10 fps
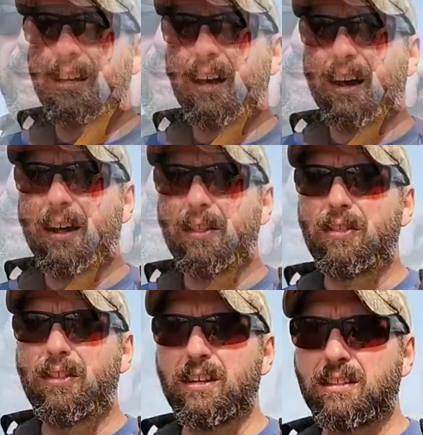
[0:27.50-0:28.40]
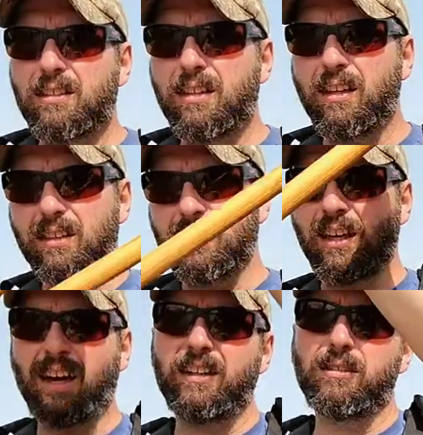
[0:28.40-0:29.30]
uh, this is
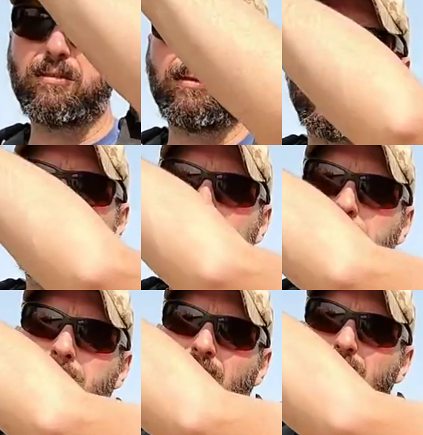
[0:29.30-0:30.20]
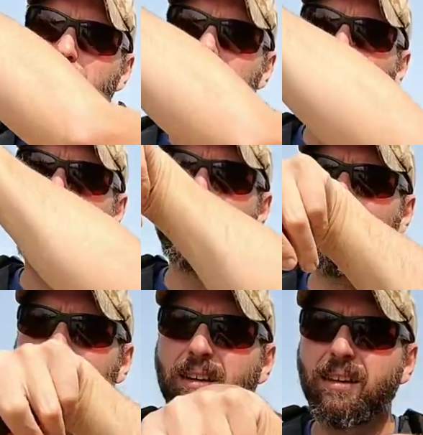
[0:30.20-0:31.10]
kind of uh, kind of its own thing.